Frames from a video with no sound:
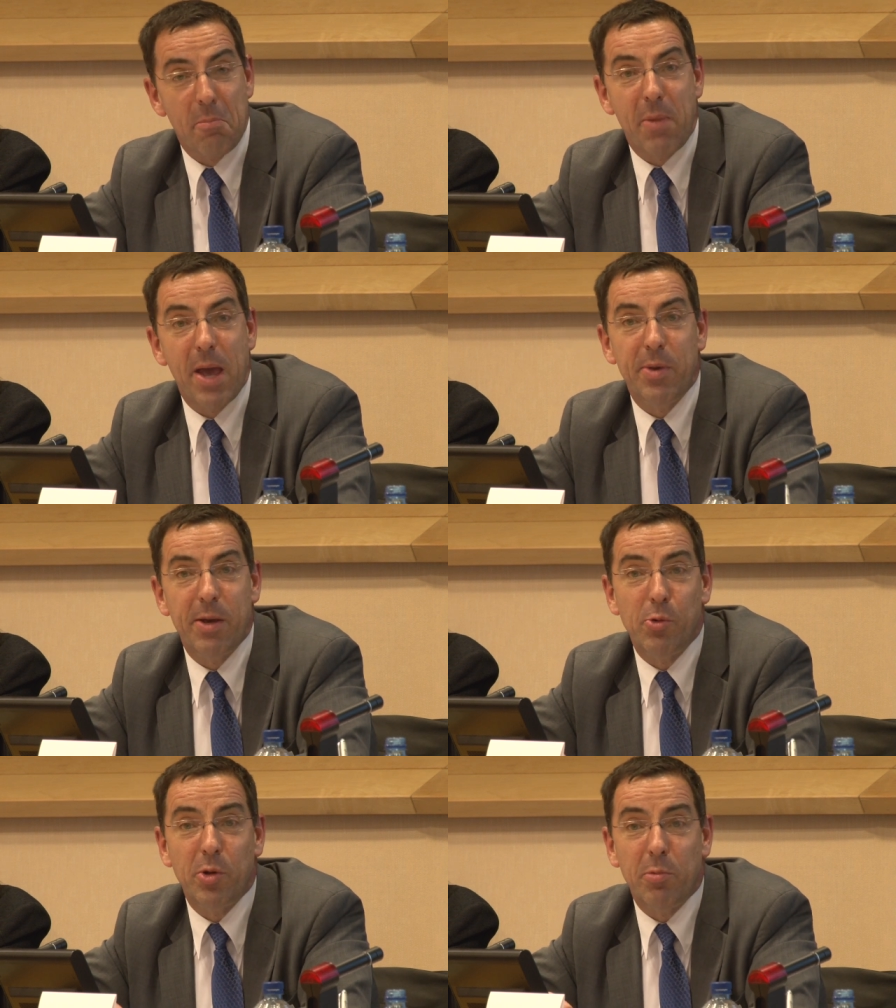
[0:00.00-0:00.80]

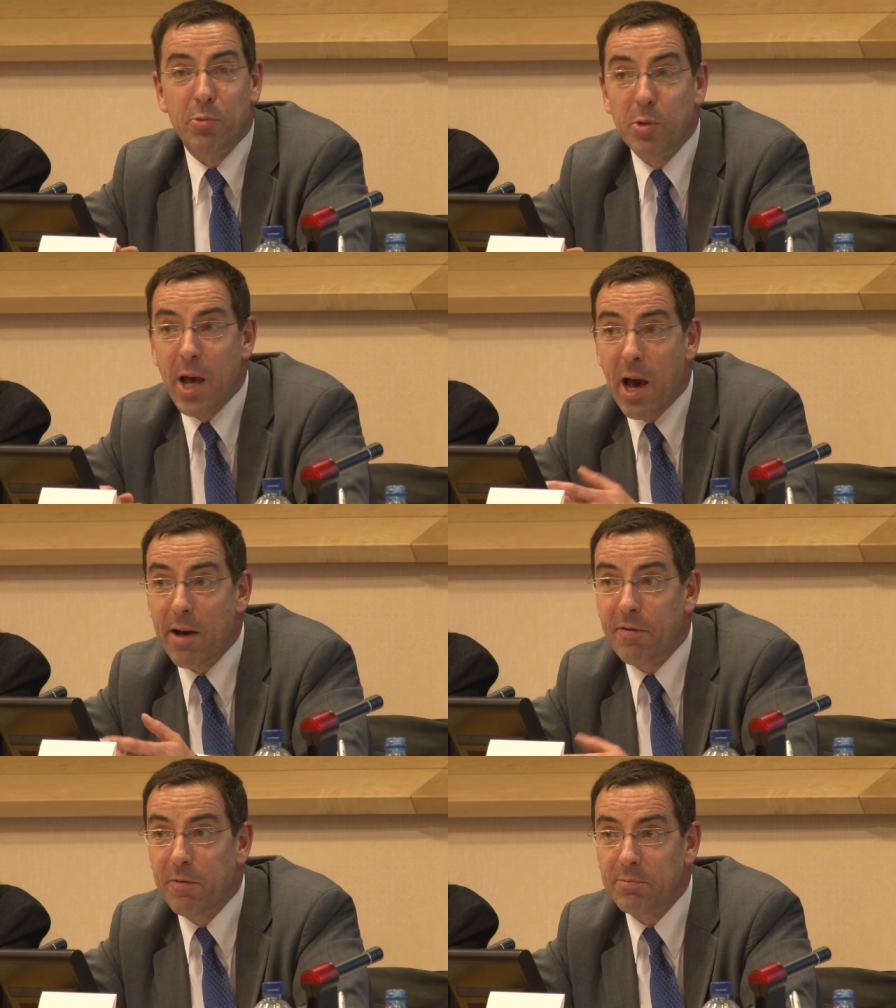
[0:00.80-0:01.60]
Maybe would
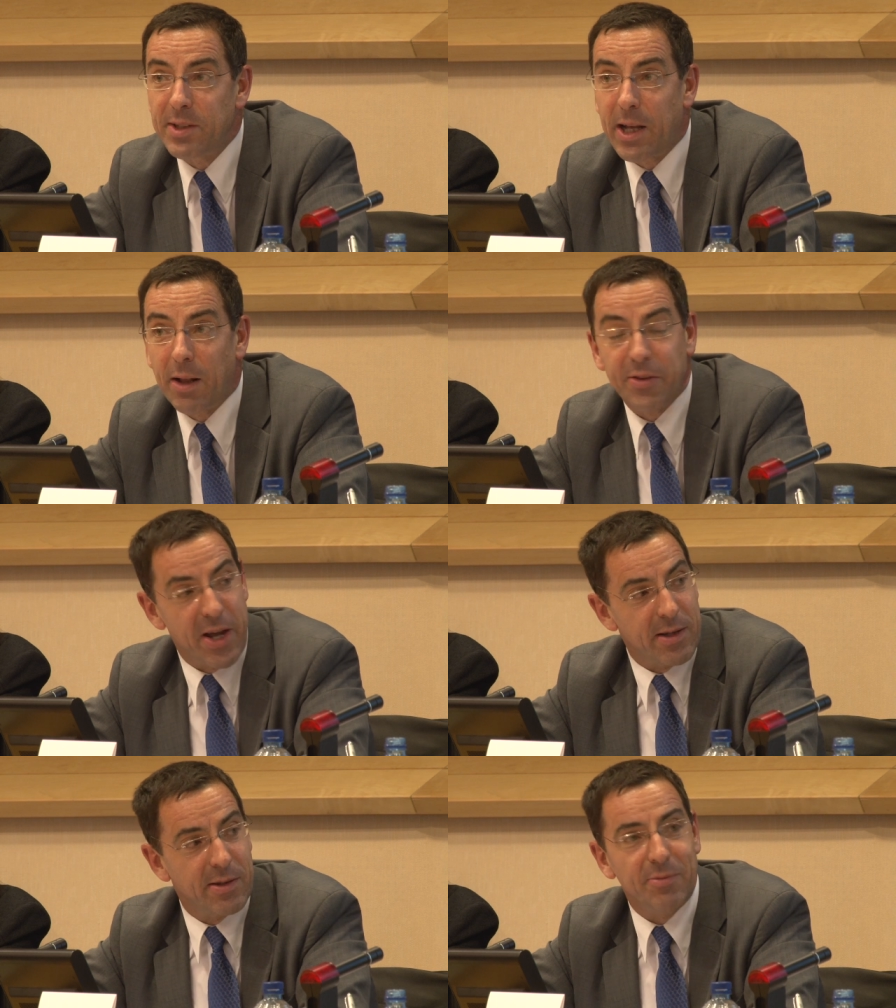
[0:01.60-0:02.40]
have said
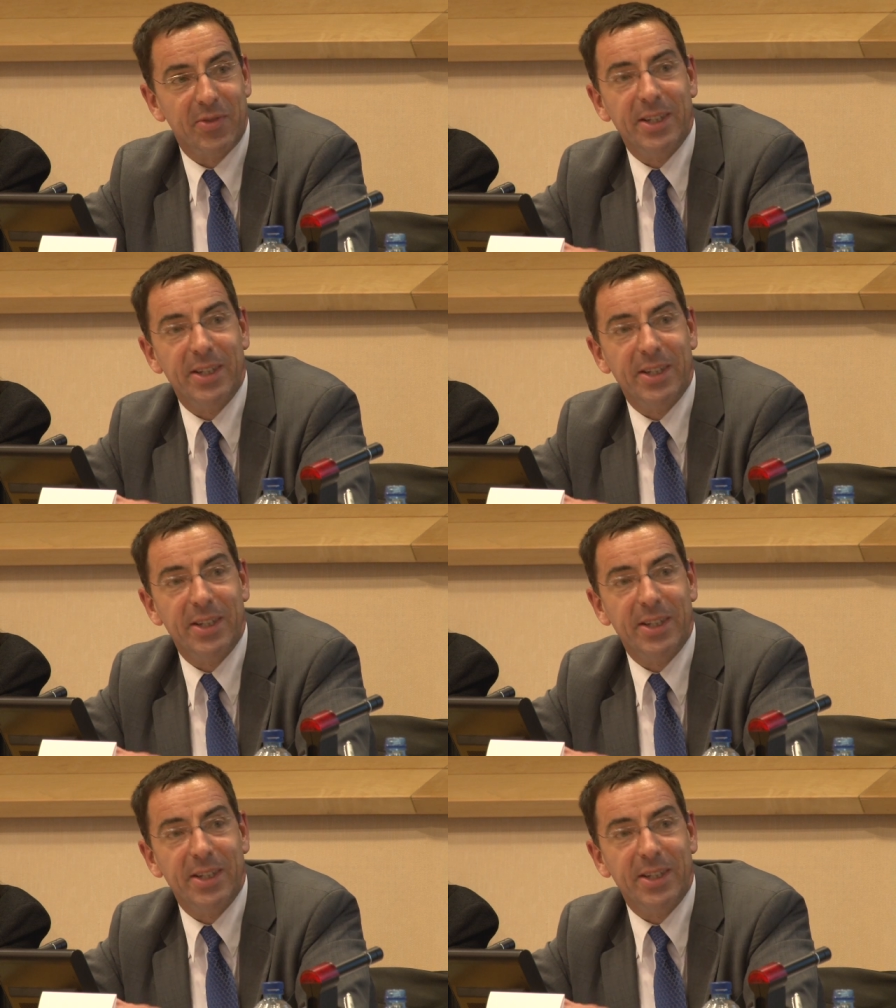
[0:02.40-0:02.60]
that